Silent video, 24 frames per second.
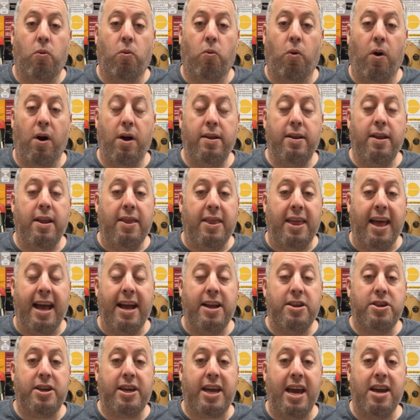1, the
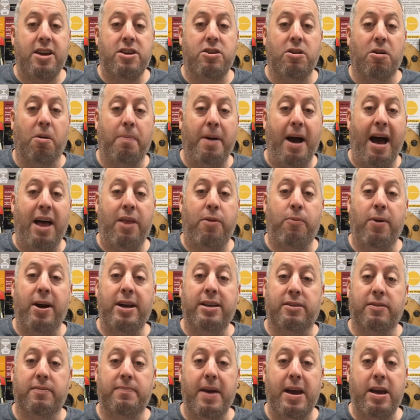educational
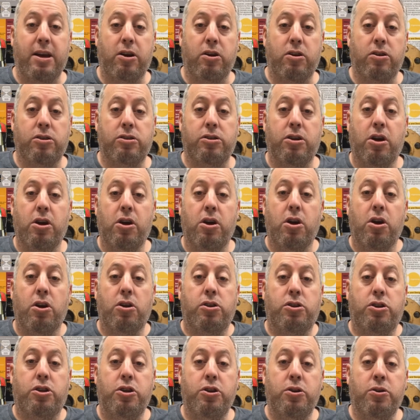pathways of makers.
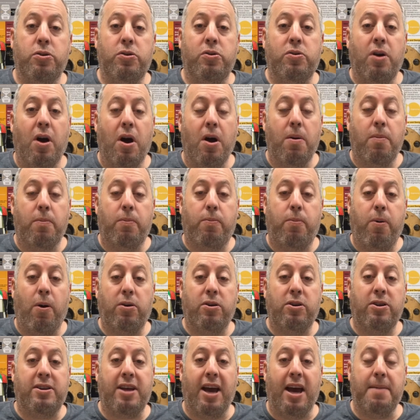2,
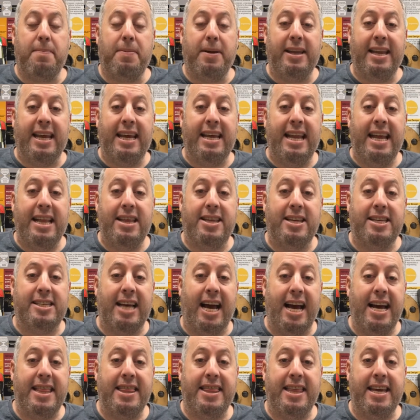prototyping in
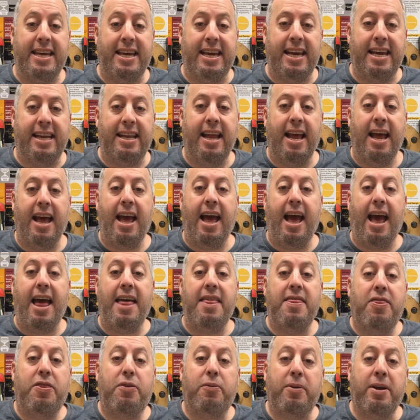design thinking.
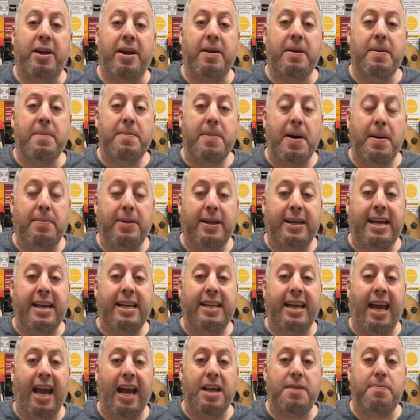And 3, public
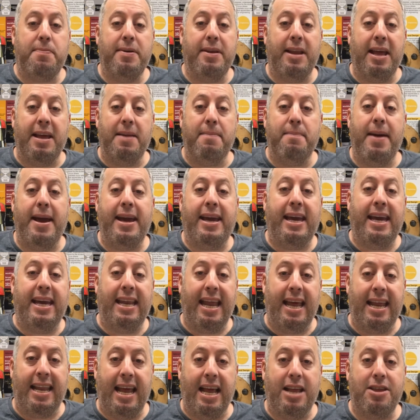engagement in making
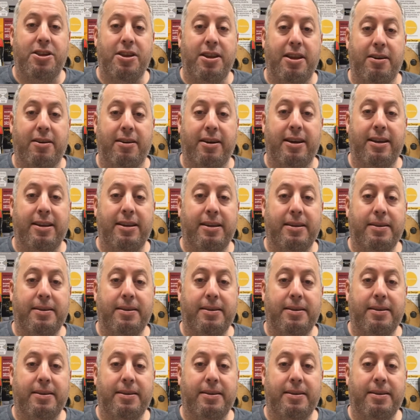and engineering.